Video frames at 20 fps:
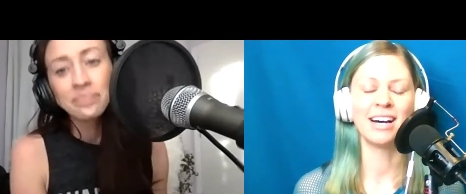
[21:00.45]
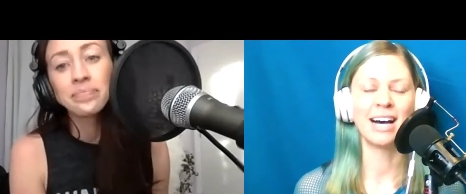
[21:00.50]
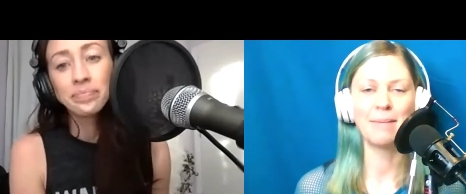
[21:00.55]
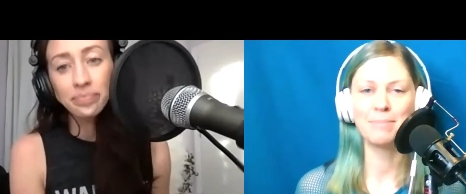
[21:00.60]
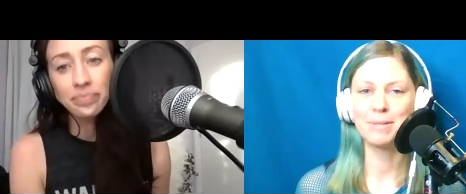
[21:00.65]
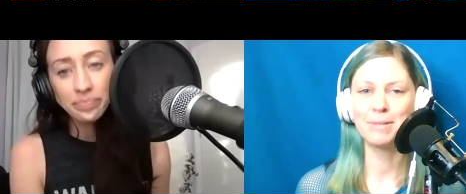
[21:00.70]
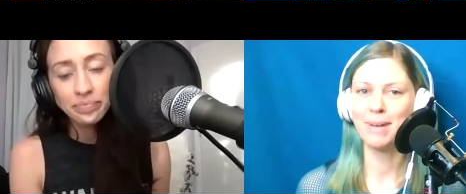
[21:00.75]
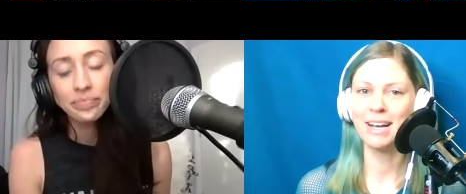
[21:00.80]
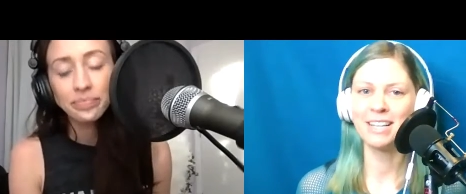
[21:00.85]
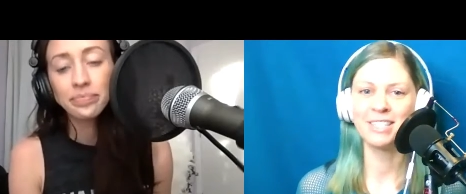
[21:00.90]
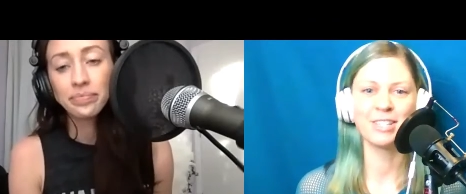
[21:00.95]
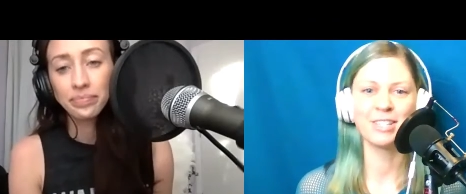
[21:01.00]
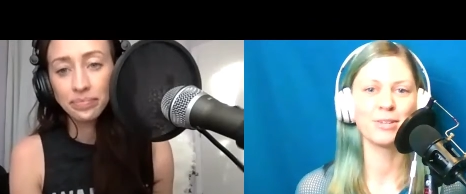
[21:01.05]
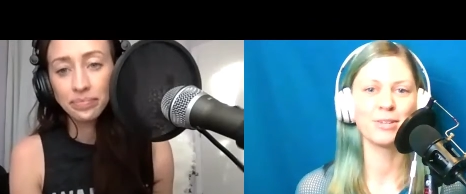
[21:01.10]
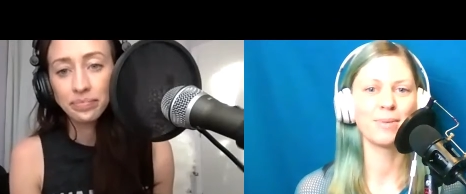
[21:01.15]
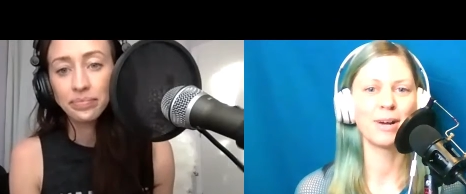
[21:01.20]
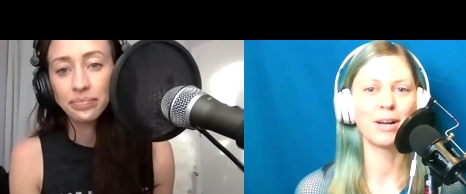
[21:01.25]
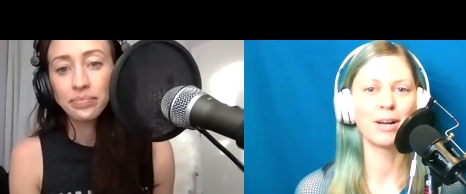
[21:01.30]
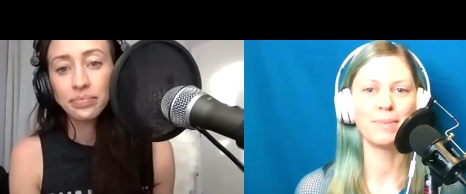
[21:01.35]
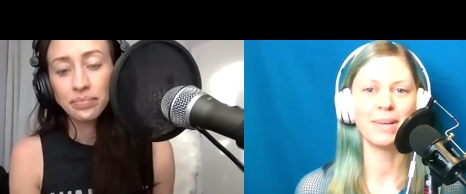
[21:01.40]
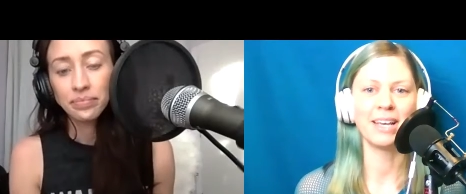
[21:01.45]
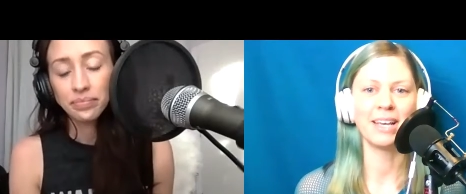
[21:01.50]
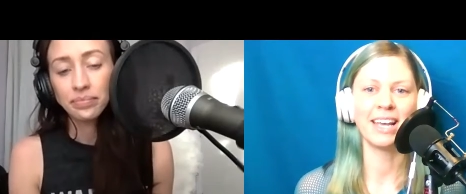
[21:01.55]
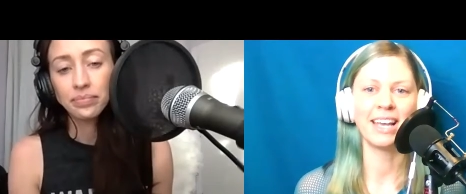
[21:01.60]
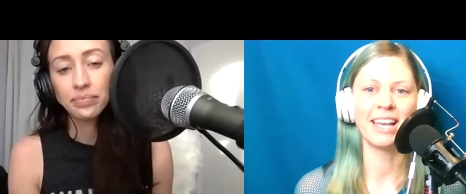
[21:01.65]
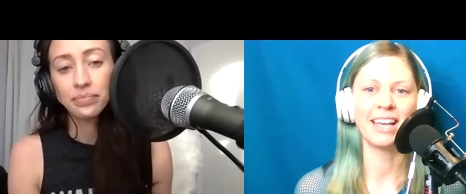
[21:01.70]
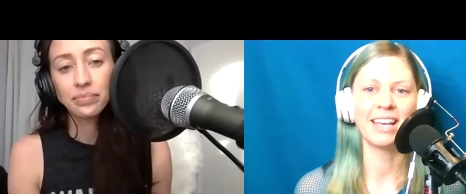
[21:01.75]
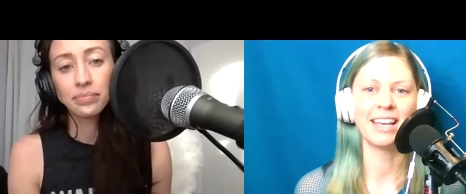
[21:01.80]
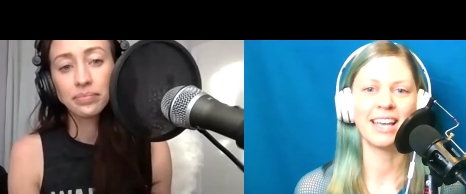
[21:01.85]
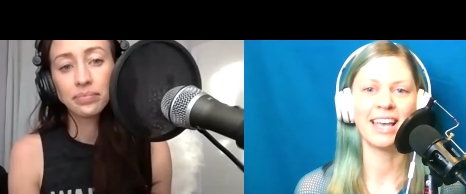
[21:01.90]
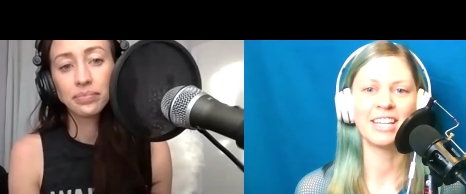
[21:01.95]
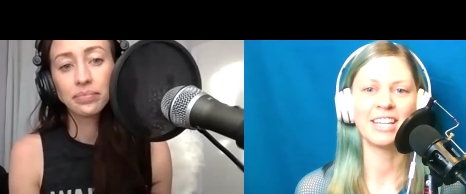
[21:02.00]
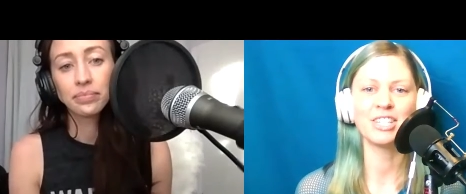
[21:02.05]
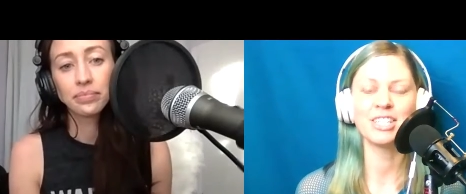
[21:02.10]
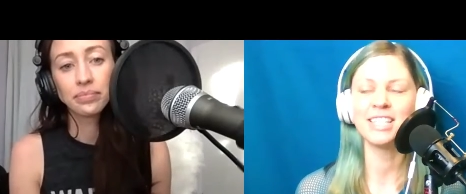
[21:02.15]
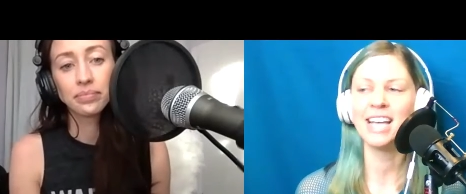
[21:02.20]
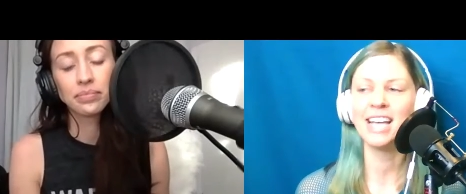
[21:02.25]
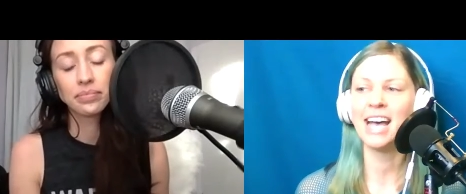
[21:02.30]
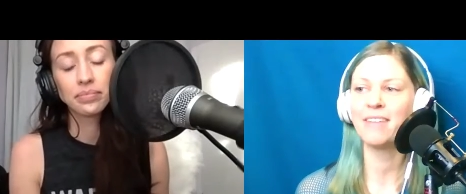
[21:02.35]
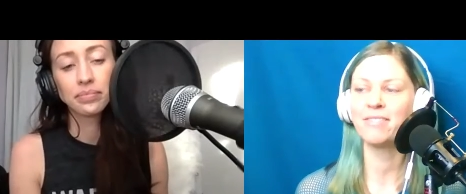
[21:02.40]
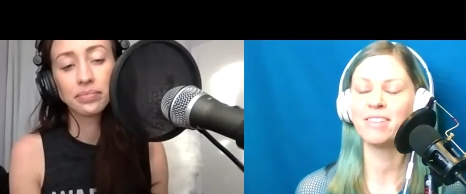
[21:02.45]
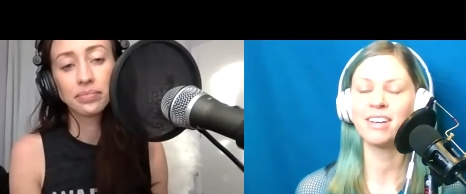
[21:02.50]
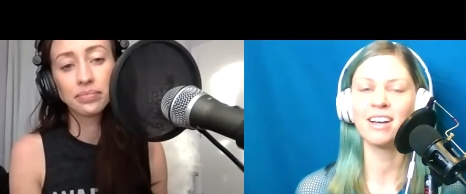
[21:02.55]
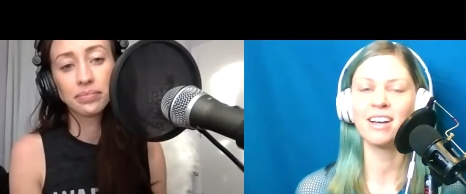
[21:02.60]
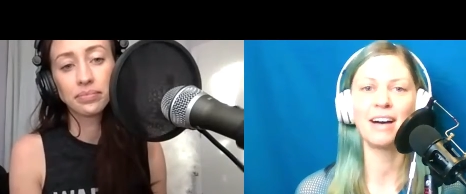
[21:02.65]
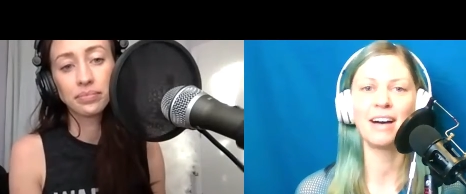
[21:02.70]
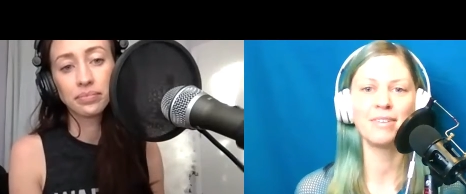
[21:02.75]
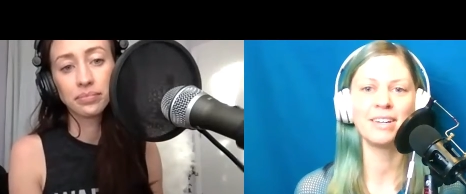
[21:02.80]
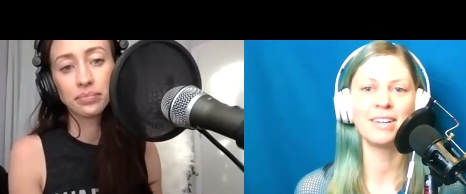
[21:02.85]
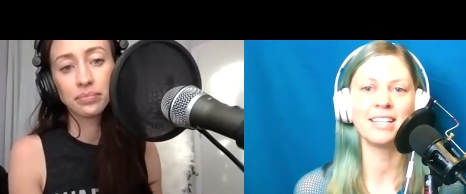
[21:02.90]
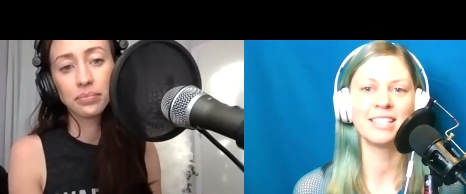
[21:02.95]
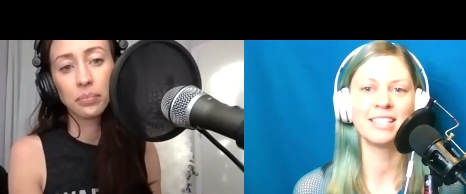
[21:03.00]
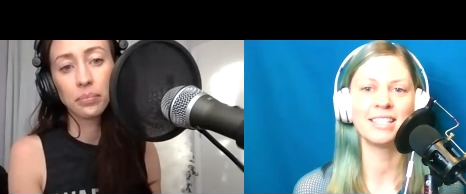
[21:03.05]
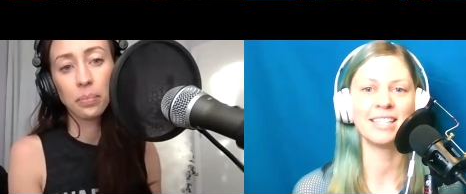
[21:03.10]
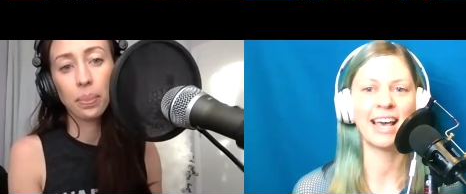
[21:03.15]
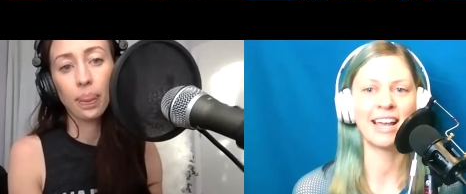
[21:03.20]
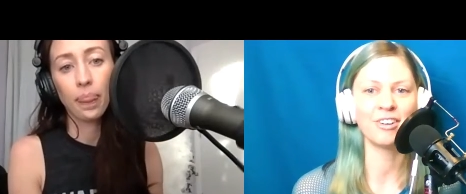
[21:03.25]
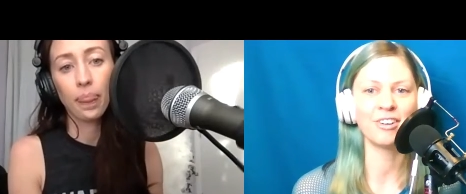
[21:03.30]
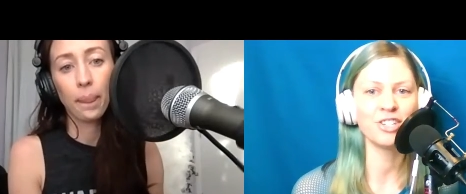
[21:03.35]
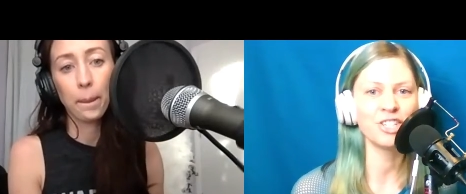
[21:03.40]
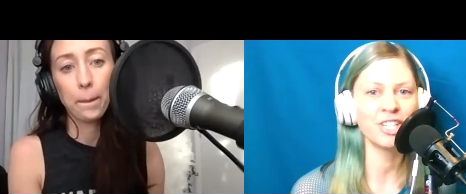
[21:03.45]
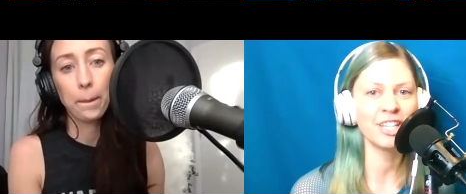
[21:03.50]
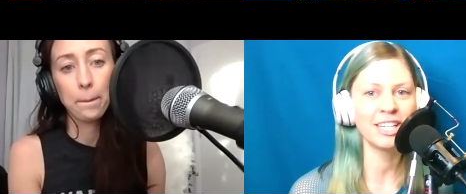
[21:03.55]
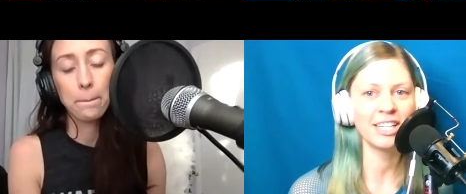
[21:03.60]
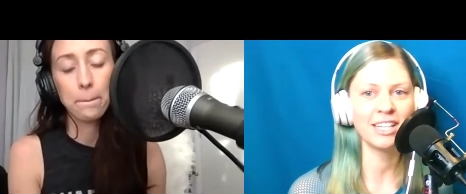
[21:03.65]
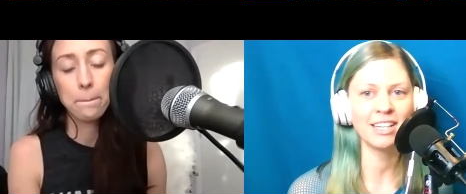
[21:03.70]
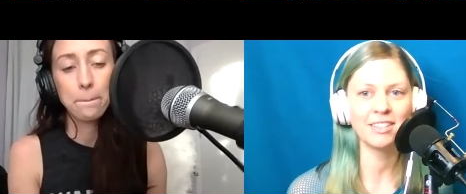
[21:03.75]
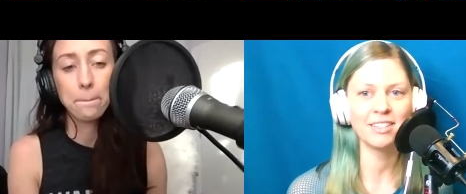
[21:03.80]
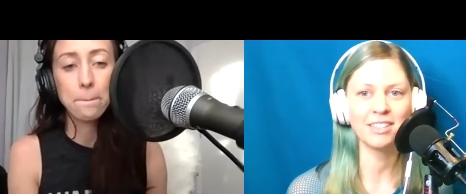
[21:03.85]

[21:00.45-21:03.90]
Speaker 1: optimizing their well-being and just to have the confidence and energy